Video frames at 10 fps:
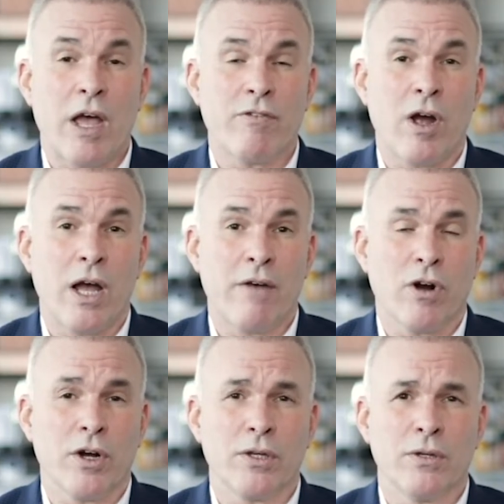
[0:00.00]
have
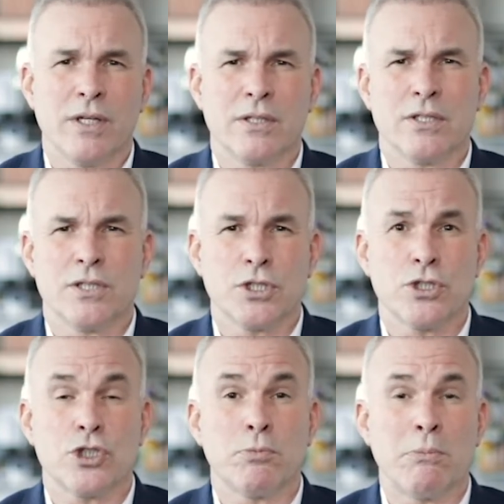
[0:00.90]
argued that
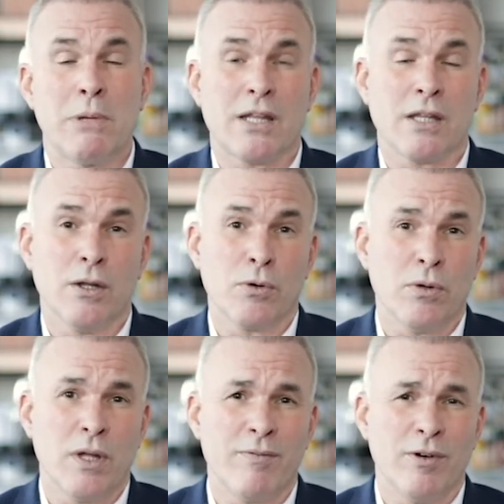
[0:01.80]
decisions should be made at the
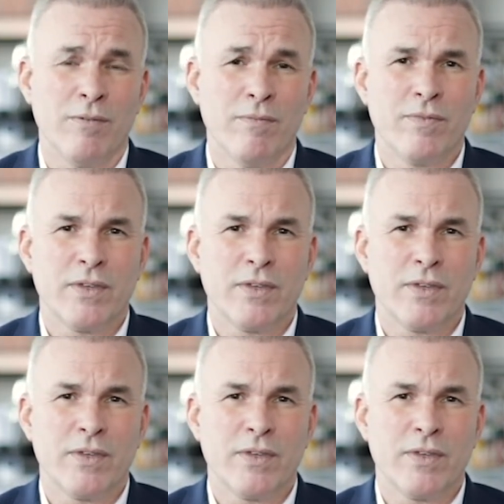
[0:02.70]
local level,